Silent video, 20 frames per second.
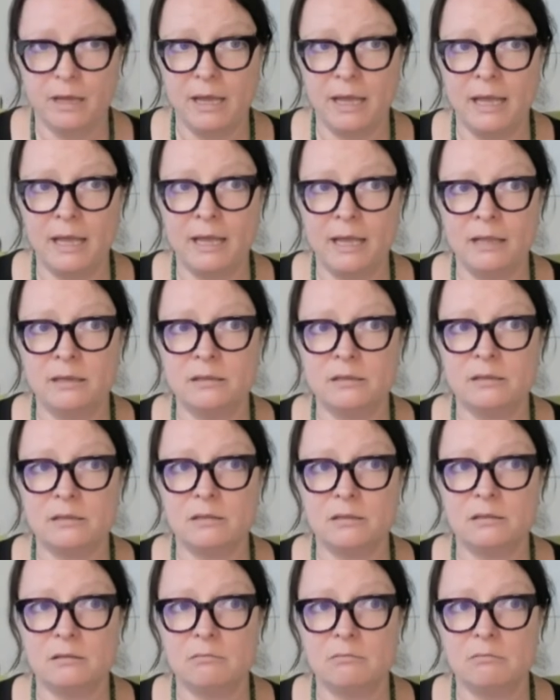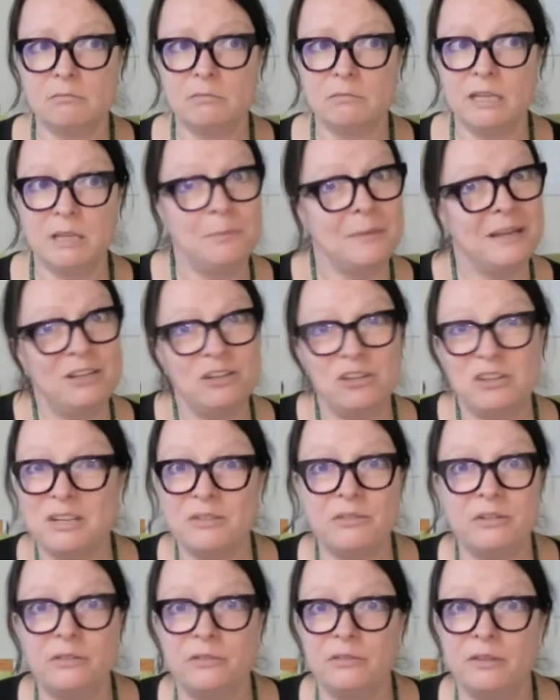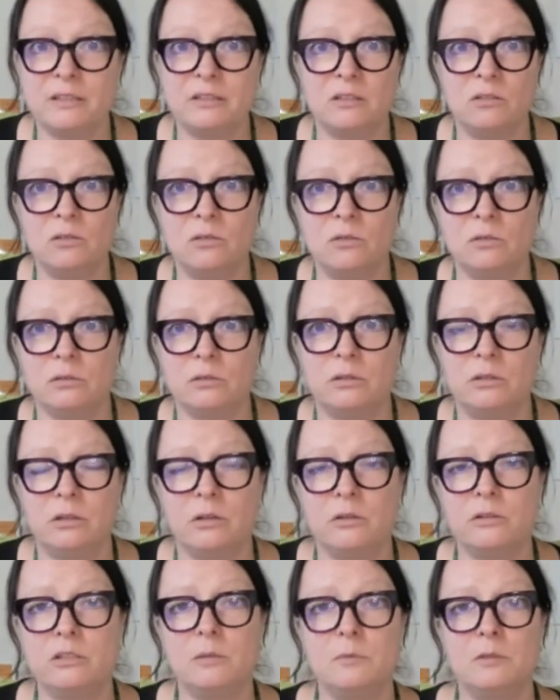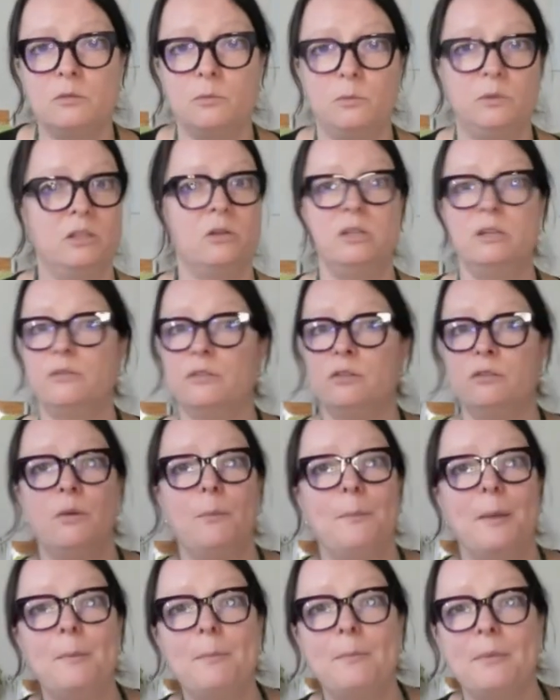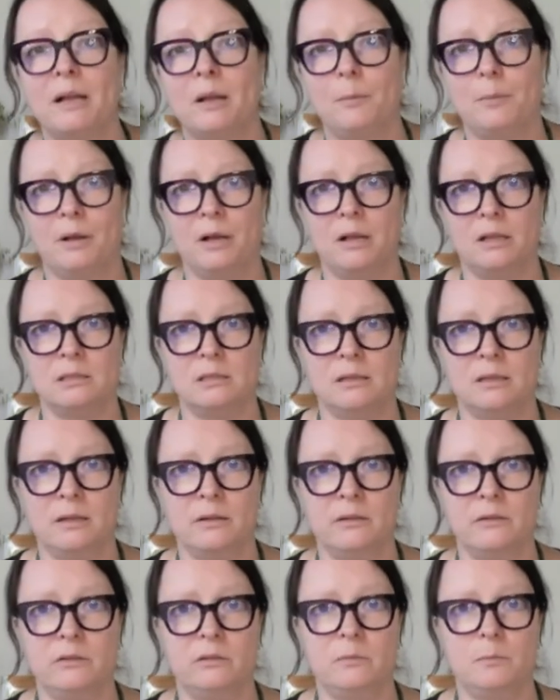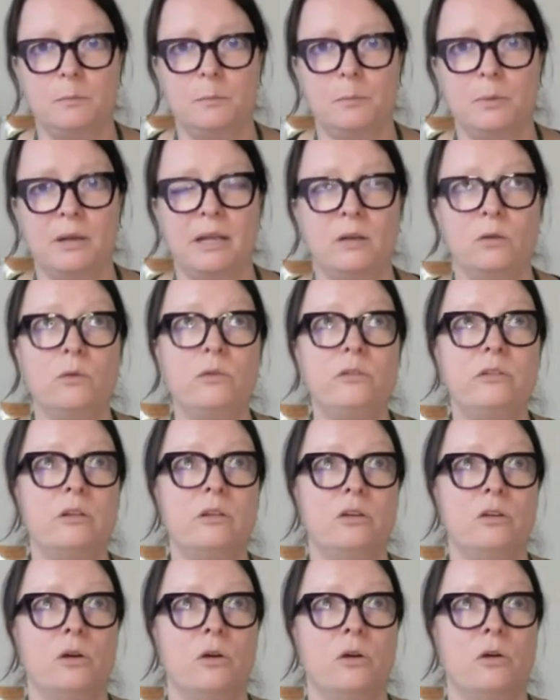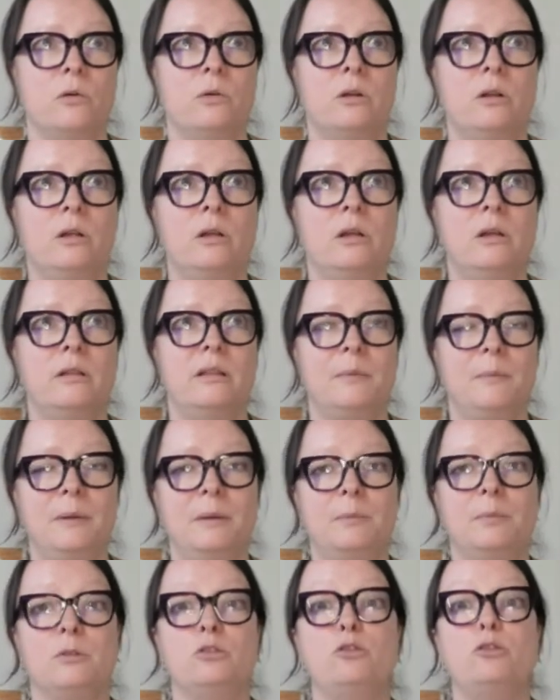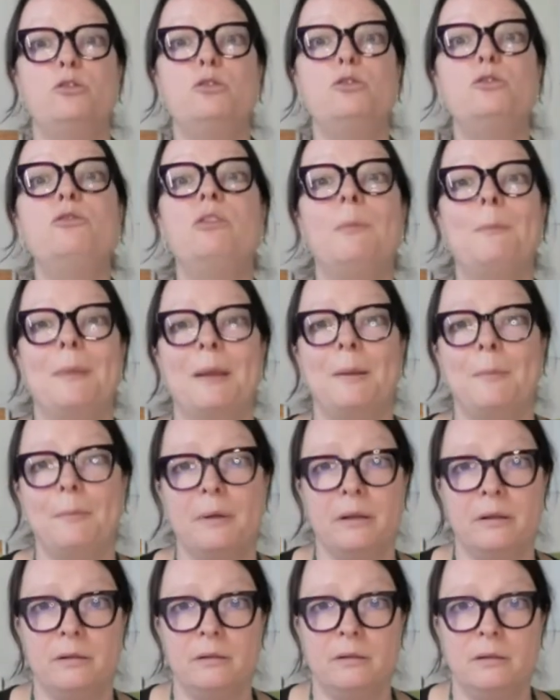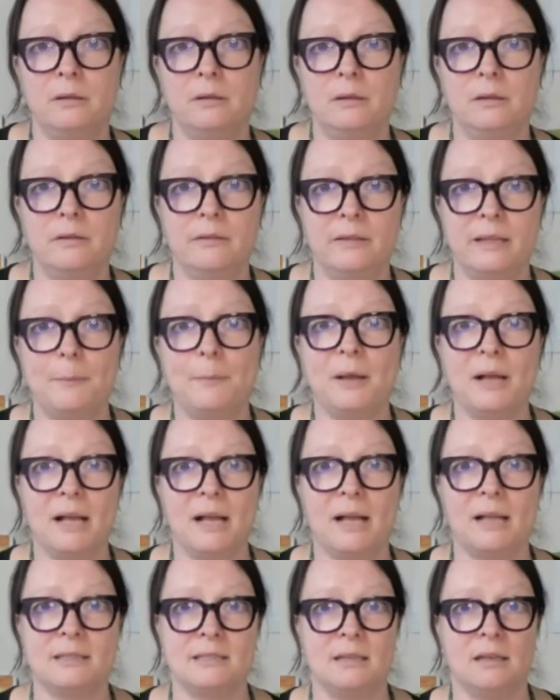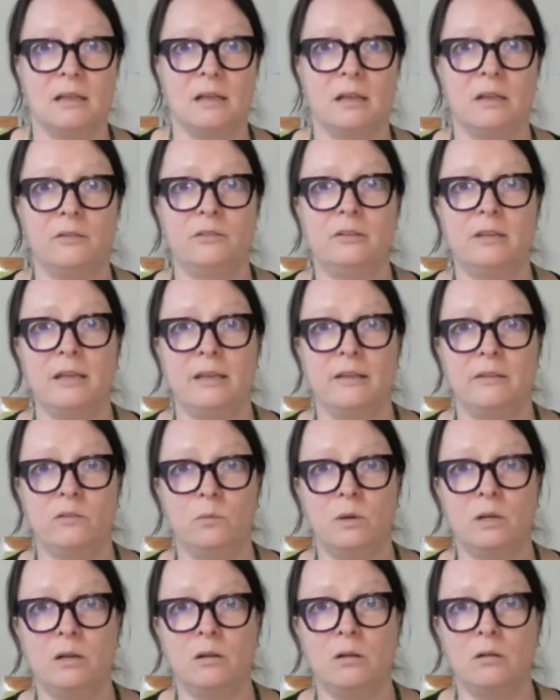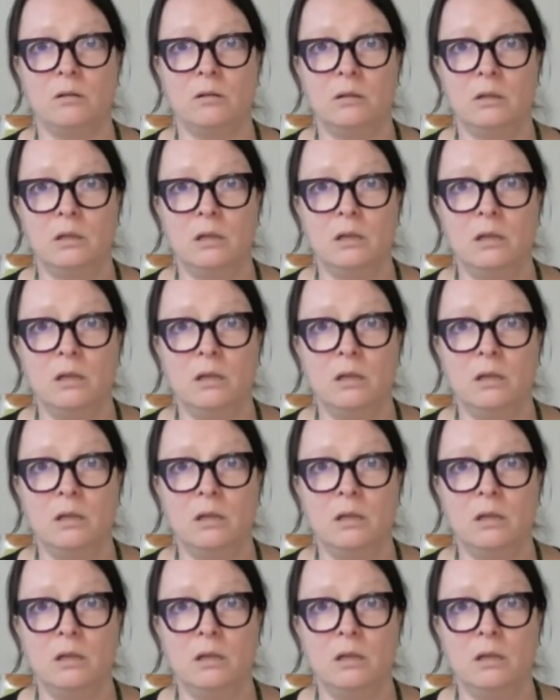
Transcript: And it may not have an effect at all. You know, sometimes we don't even remember our past lives. But I also know that people do remember their past lives as well.